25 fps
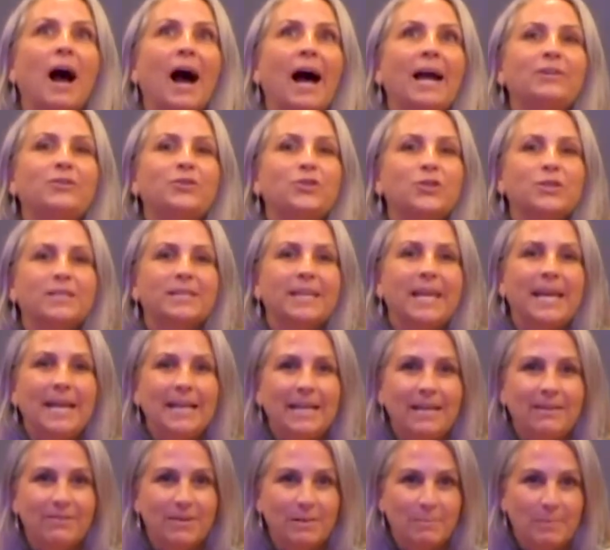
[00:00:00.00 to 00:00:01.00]
I just
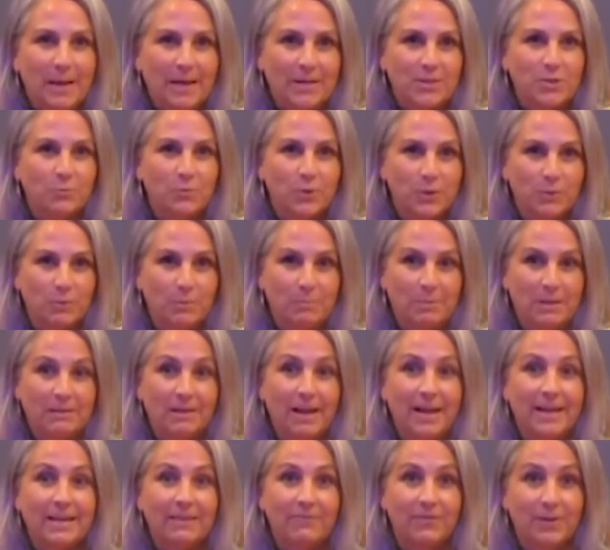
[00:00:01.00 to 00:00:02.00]
can't even imagine what it would be
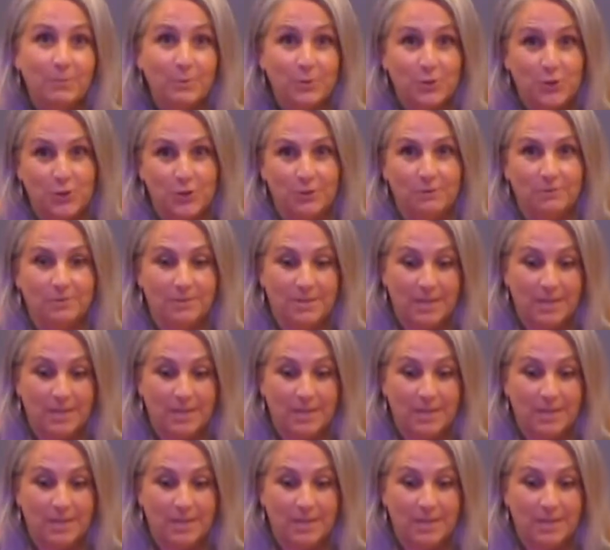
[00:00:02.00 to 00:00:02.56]
like if it was